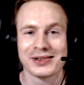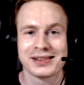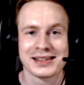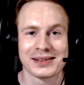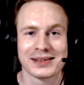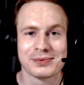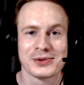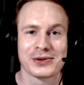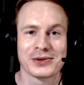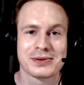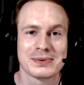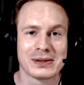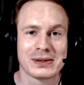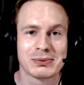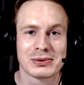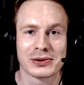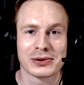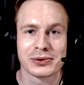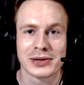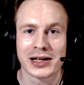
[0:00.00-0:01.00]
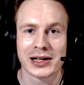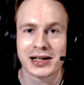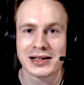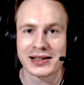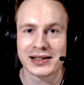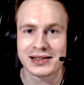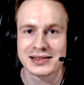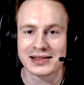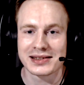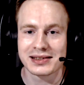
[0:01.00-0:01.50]
that most people look at
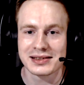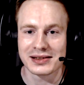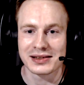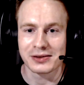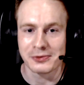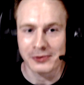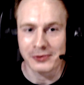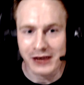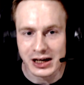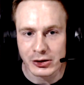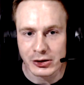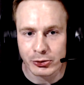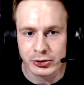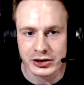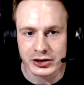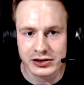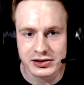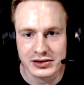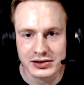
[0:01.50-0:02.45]
as the favorite